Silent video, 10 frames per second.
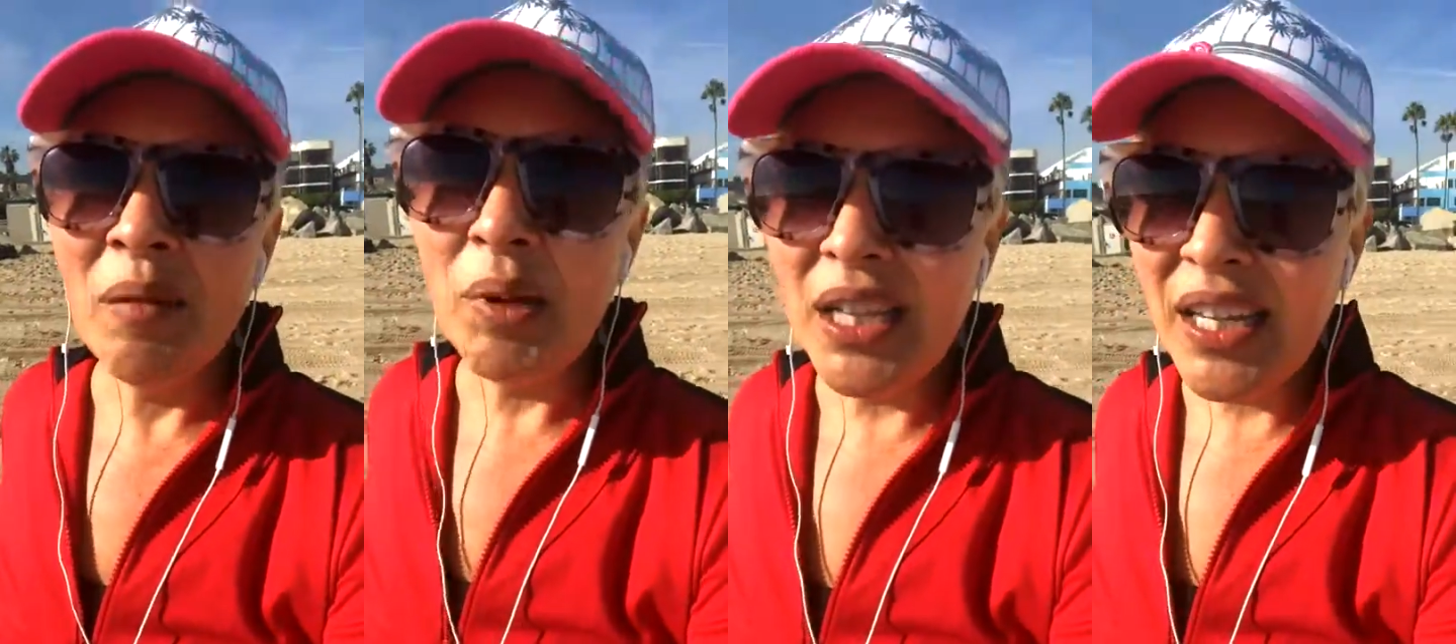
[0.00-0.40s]

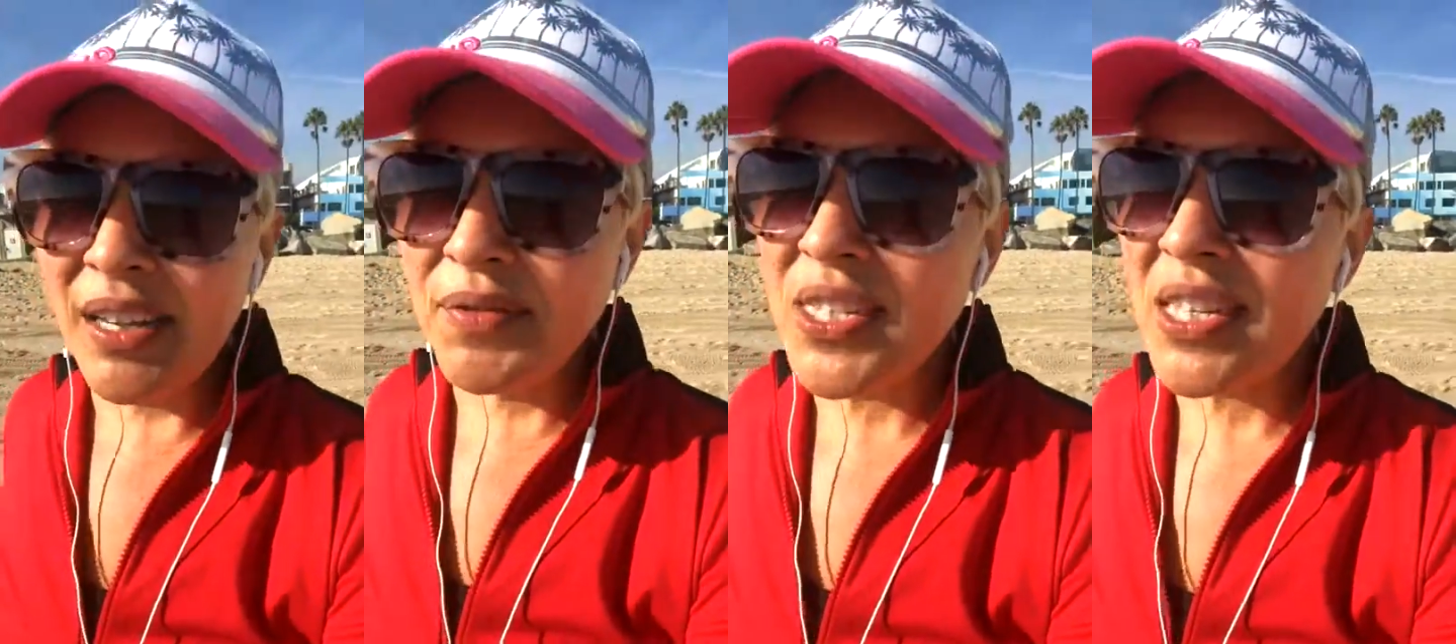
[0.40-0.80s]

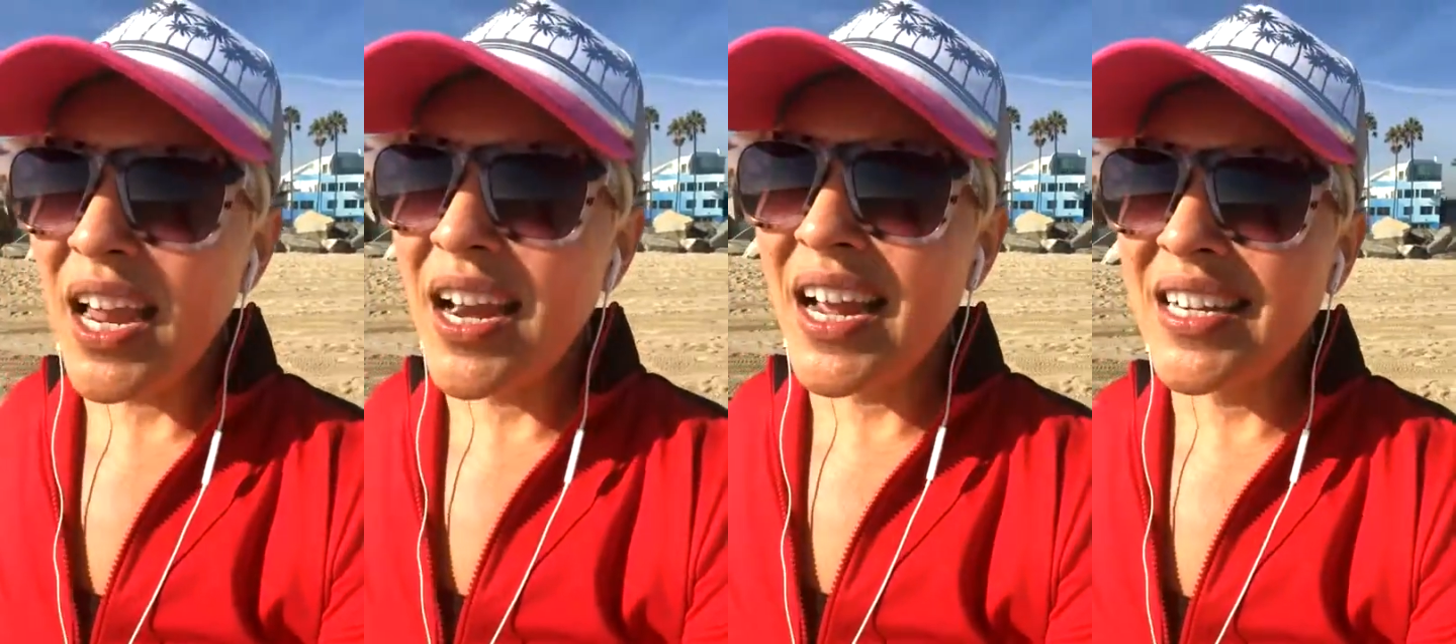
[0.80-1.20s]
beliefs
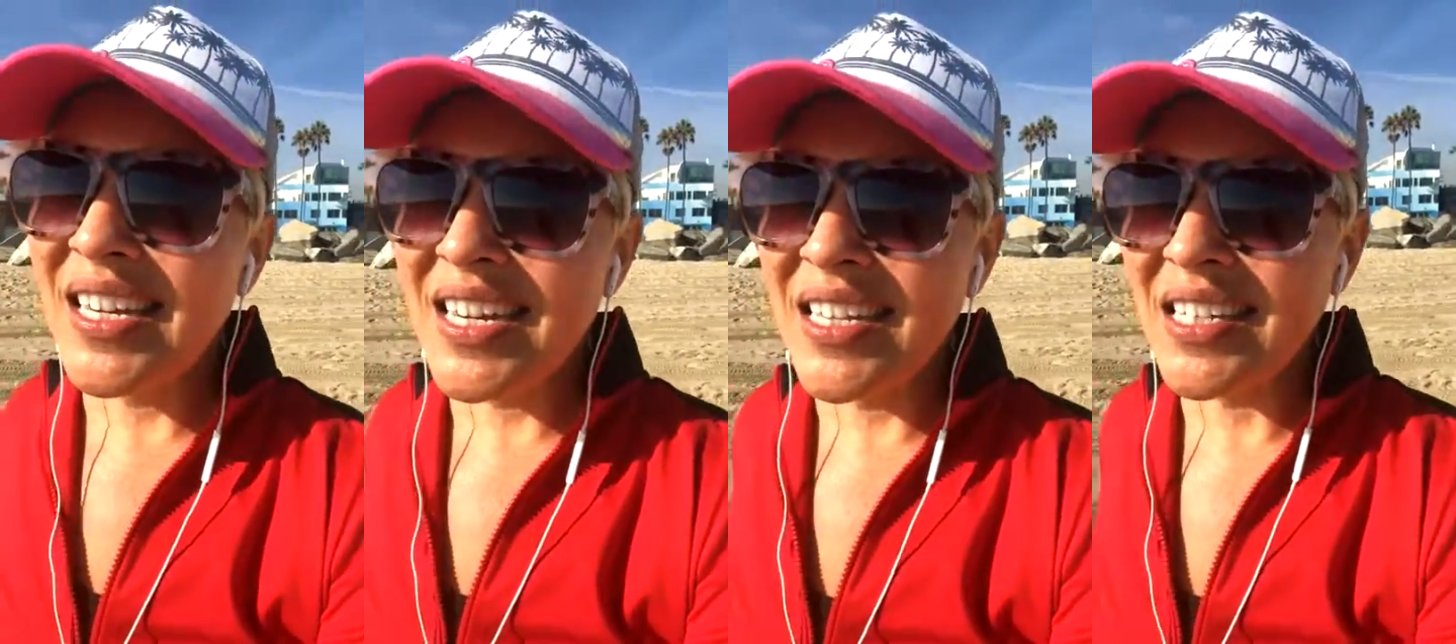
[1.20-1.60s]
and
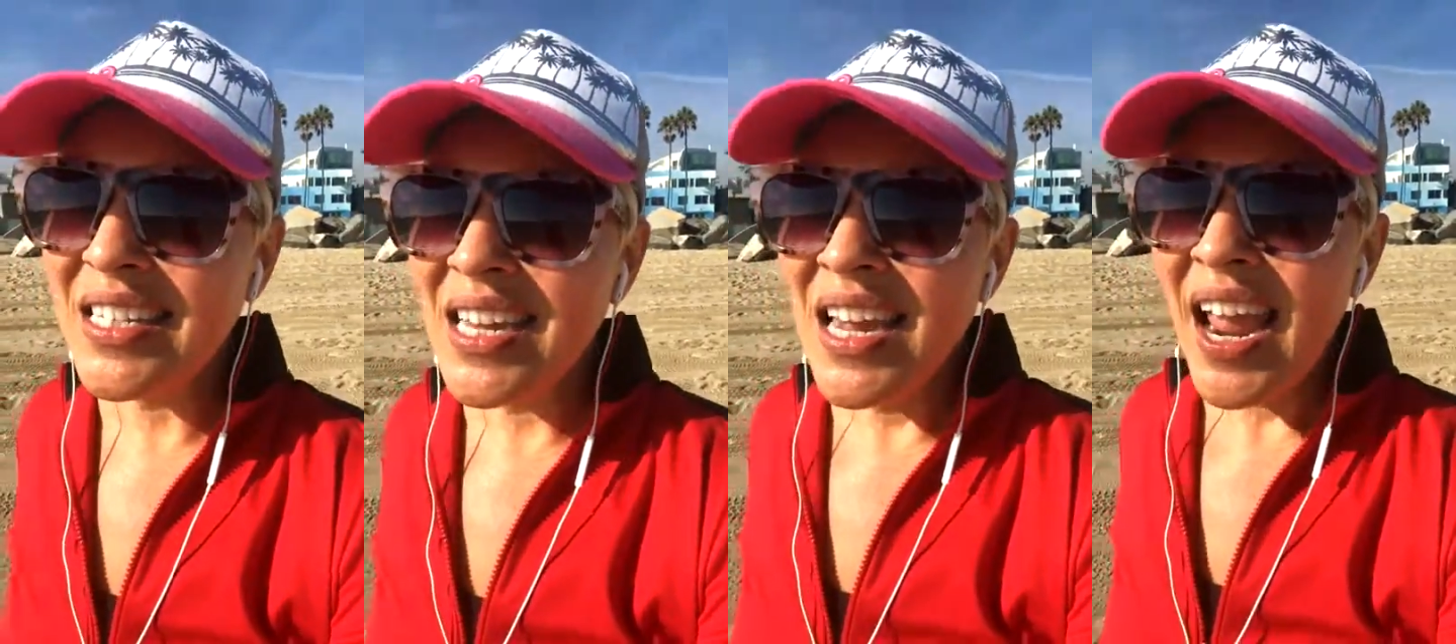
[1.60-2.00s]
ideas